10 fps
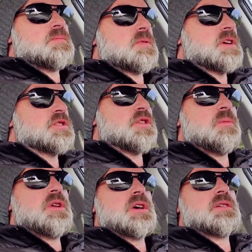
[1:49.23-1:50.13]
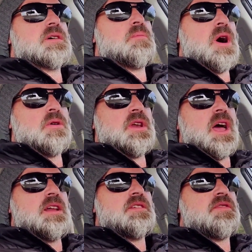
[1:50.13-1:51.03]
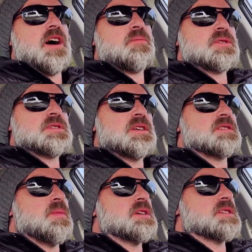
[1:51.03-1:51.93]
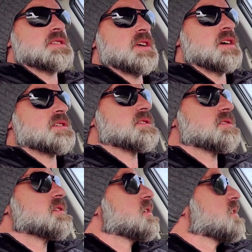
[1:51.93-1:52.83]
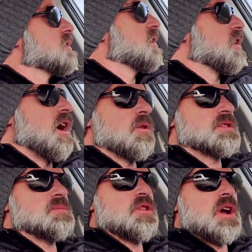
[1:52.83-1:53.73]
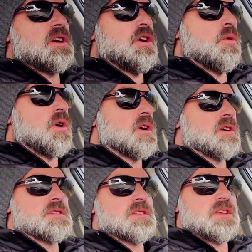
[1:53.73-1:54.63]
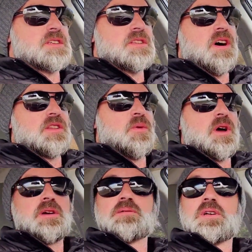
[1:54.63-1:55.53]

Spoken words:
contributed about 95% to my success, along with some great co-workers and things along the way.